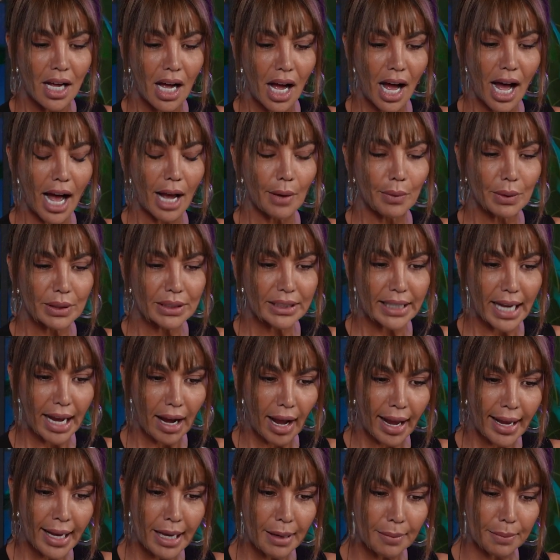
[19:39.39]
I was
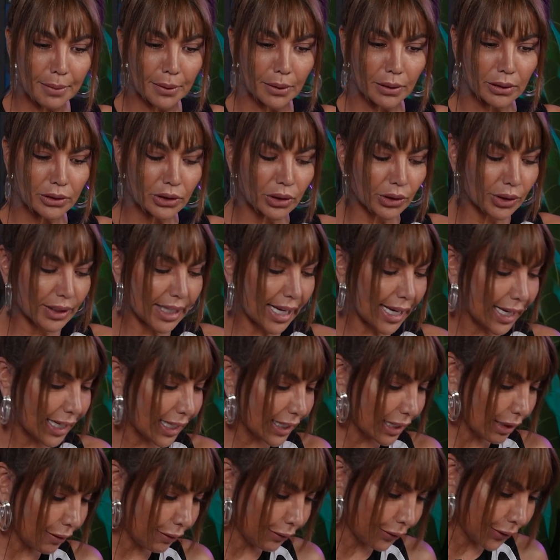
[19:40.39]
able to take
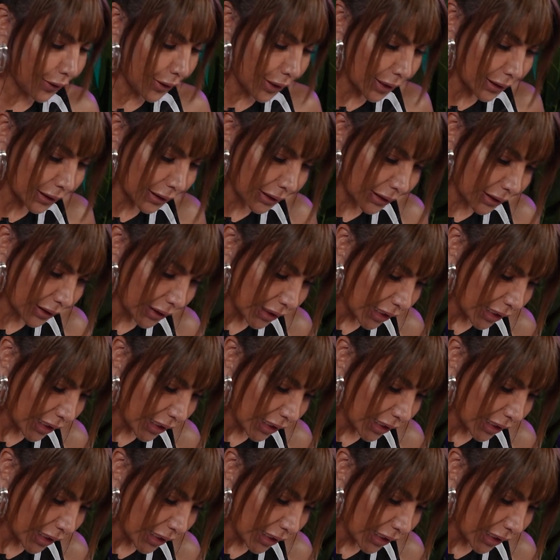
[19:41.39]
the first